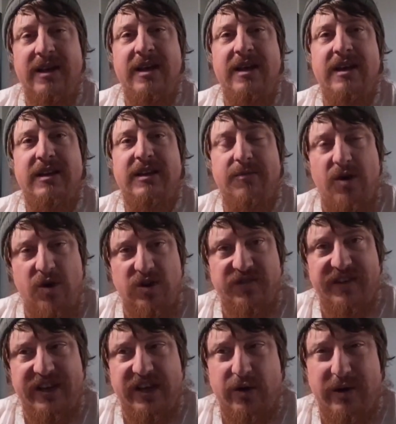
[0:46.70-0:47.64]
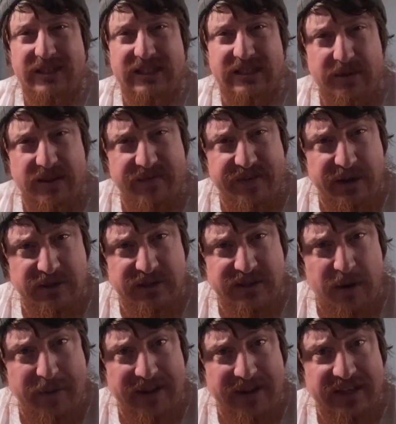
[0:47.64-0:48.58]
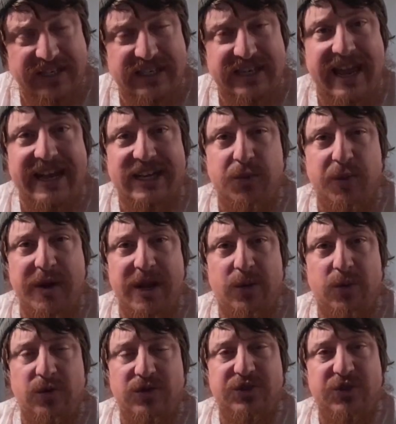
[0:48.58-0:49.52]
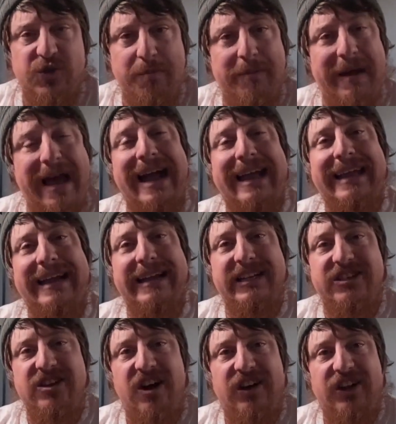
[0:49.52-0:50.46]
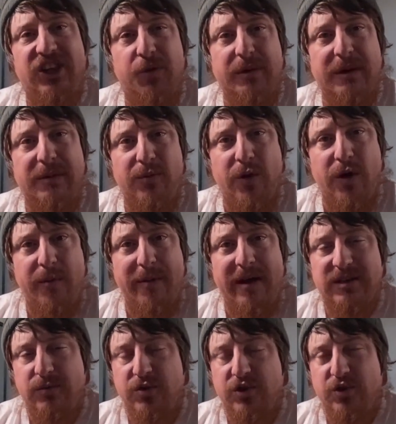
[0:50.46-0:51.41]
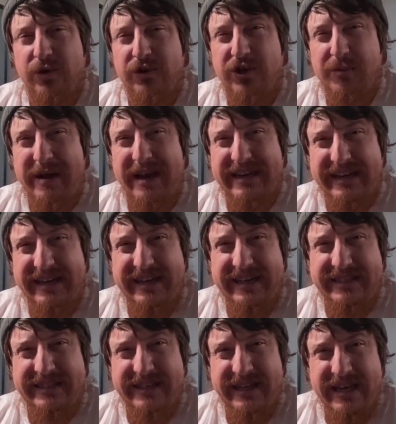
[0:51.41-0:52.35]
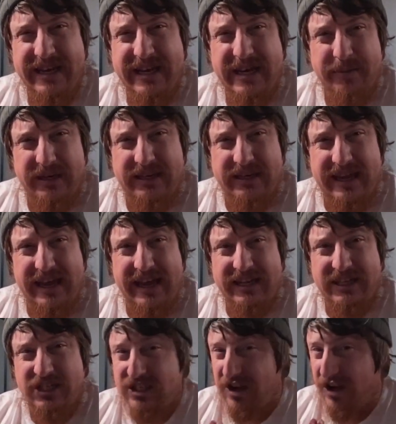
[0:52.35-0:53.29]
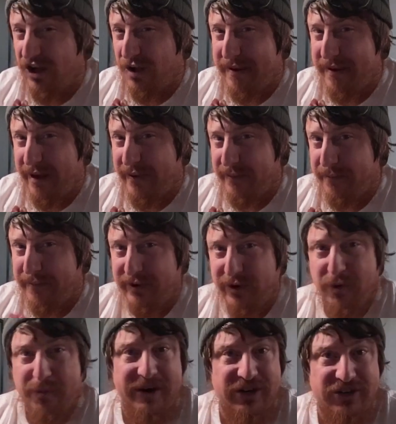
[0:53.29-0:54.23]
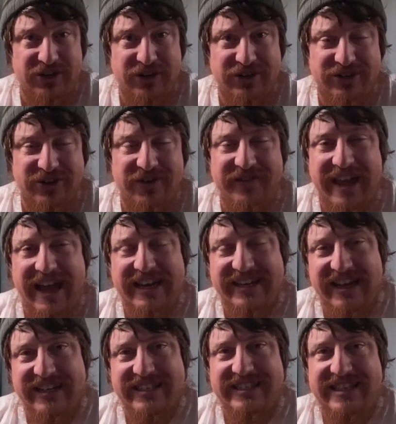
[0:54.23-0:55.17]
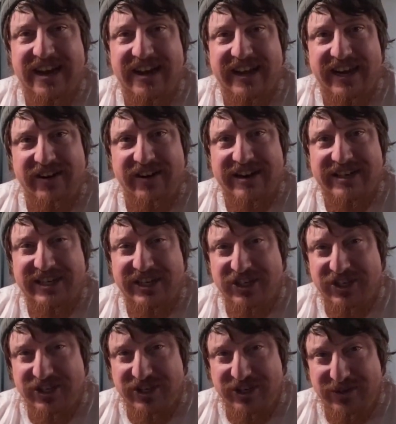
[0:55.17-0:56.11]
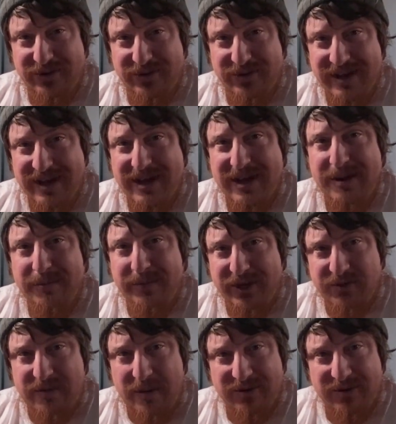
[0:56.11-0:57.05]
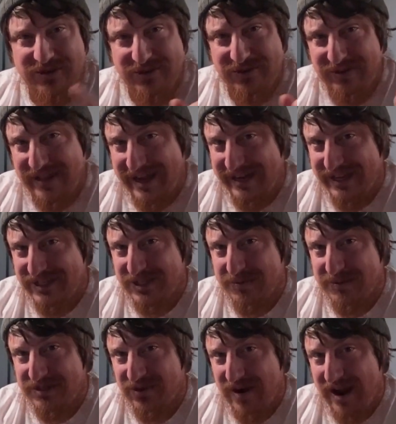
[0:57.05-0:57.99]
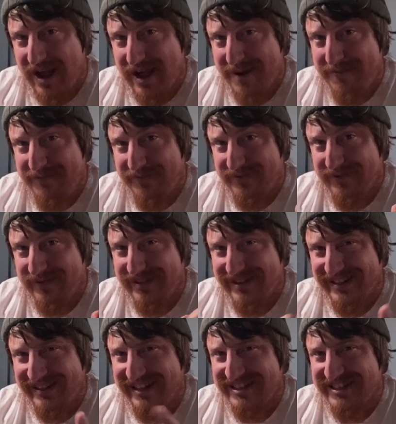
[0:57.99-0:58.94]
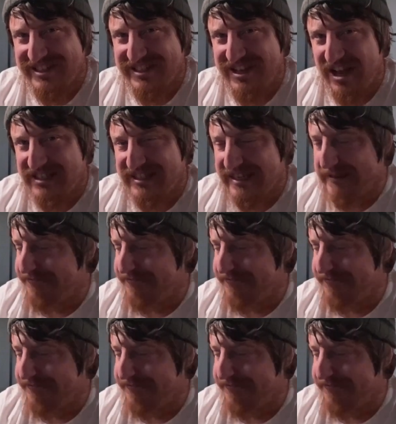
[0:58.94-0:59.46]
tomorrow's video and some of the videos that I'll make this next week, we'll zoom back in and talk a little bit more about some short-term ideas. But today, it's just all about bigger picture. So if that does sound interesting to you, please remember to like and subscribe, and let's discuss it.